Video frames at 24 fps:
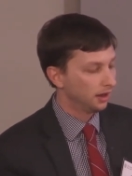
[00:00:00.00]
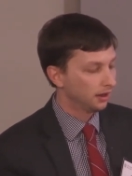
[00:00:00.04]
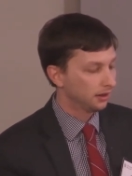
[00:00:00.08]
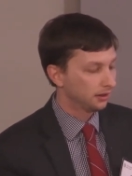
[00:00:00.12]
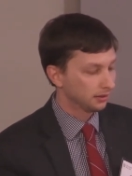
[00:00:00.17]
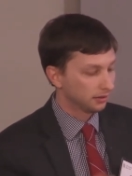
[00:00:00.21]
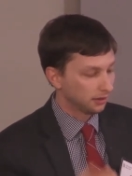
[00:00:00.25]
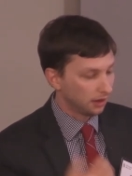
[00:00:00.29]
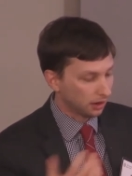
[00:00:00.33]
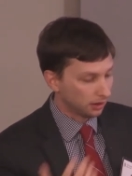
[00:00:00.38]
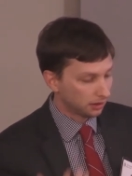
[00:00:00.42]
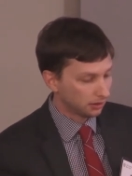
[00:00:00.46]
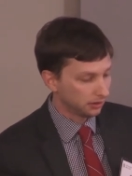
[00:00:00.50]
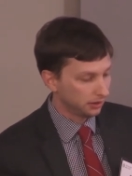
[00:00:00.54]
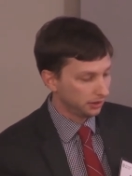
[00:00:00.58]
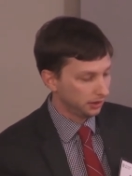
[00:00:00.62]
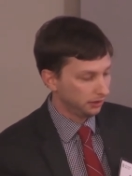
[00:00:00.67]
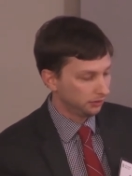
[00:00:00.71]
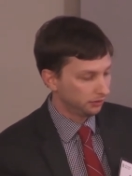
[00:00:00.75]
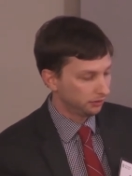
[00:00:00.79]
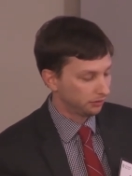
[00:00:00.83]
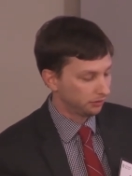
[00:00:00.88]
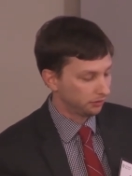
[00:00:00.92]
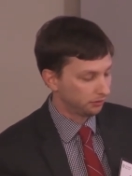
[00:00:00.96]

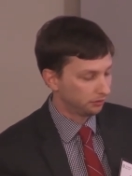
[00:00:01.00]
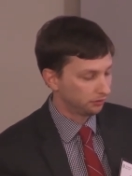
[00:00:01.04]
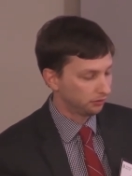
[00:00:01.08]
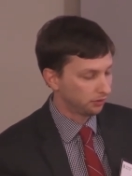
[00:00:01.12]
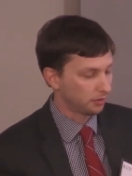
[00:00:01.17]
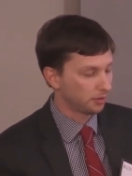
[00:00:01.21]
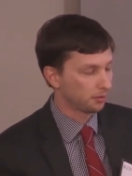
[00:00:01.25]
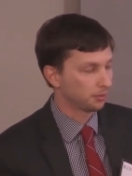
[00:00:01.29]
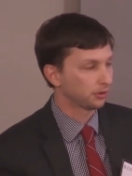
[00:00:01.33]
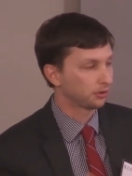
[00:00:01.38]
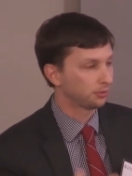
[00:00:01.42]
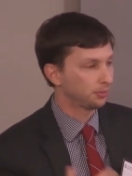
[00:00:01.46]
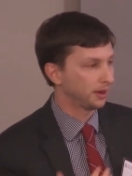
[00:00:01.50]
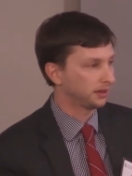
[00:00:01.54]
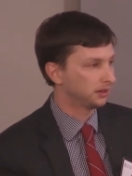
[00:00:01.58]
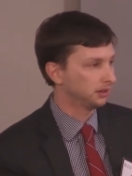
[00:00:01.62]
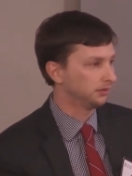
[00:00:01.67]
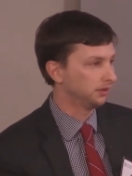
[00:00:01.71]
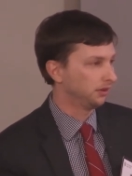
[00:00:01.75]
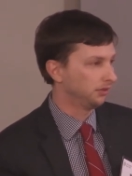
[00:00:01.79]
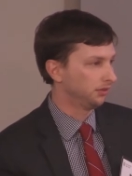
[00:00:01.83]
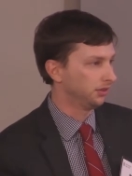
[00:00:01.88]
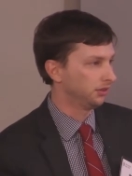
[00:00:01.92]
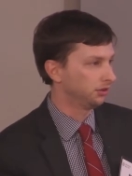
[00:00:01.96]
Luckily, from the perspective
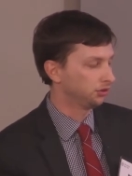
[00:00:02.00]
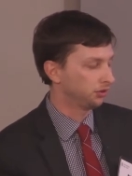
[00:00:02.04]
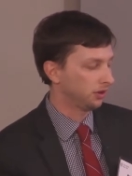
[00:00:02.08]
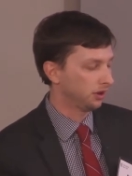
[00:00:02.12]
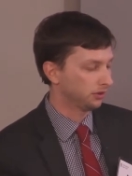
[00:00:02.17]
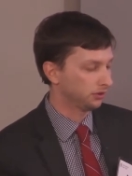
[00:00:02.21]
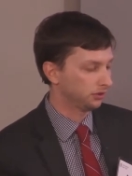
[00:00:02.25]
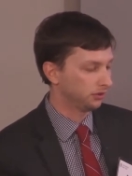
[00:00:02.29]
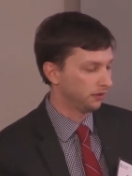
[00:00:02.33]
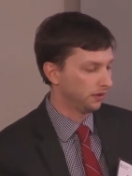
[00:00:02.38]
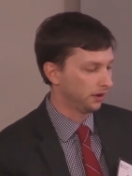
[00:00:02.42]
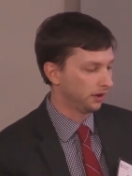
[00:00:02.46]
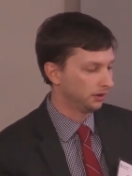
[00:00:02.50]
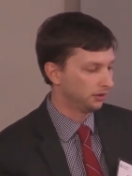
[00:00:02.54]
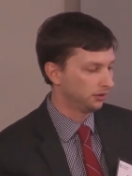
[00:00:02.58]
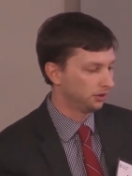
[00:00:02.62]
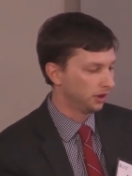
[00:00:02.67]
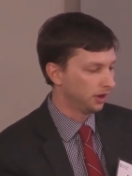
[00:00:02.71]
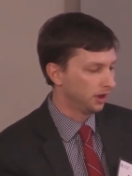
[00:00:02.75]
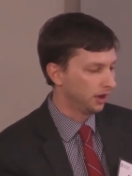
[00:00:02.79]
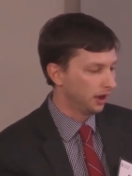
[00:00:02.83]
of the trust fund,